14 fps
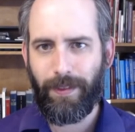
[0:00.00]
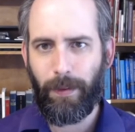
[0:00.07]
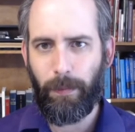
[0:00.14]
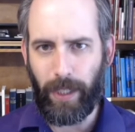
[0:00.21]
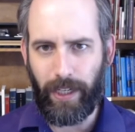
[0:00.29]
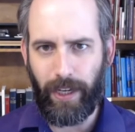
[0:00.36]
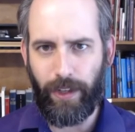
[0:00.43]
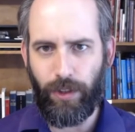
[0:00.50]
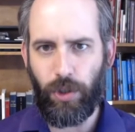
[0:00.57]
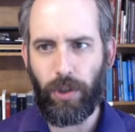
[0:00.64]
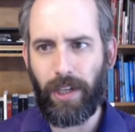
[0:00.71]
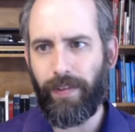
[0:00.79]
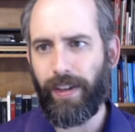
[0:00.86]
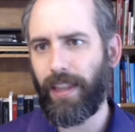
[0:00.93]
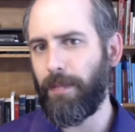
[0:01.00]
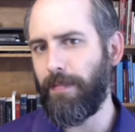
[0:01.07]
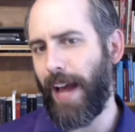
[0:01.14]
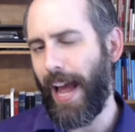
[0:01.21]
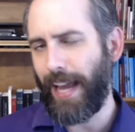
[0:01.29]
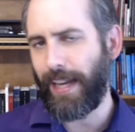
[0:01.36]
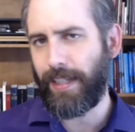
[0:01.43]
because you're giving them
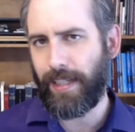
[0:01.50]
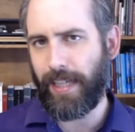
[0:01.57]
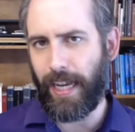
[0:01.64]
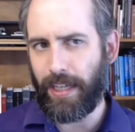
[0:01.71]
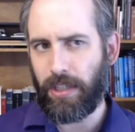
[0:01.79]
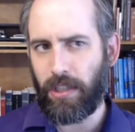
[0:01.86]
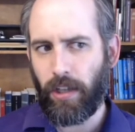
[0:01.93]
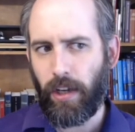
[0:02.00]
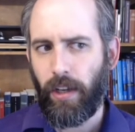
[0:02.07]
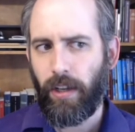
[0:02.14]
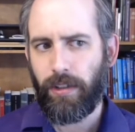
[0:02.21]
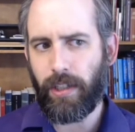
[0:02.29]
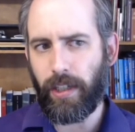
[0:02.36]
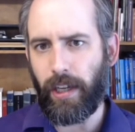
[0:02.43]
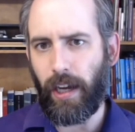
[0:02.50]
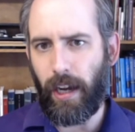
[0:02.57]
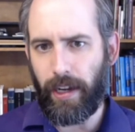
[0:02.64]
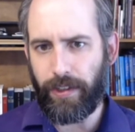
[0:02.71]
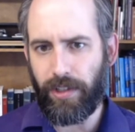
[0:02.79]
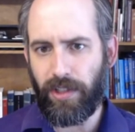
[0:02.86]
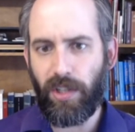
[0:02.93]
access to
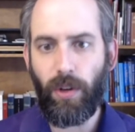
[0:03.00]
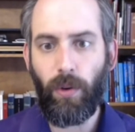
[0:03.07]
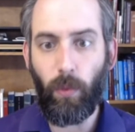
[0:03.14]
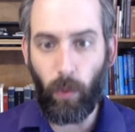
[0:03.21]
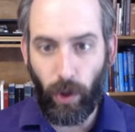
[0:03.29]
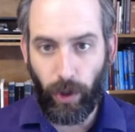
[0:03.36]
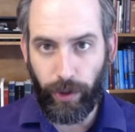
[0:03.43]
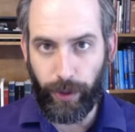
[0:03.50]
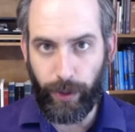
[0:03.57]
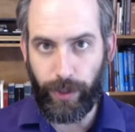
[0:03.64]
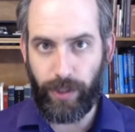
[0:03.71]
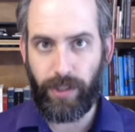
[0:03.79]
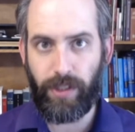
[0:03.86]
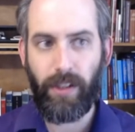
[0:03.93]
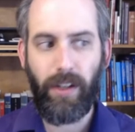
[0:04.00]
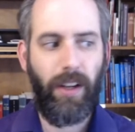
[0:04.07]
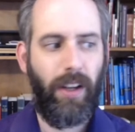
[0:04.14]
God's words.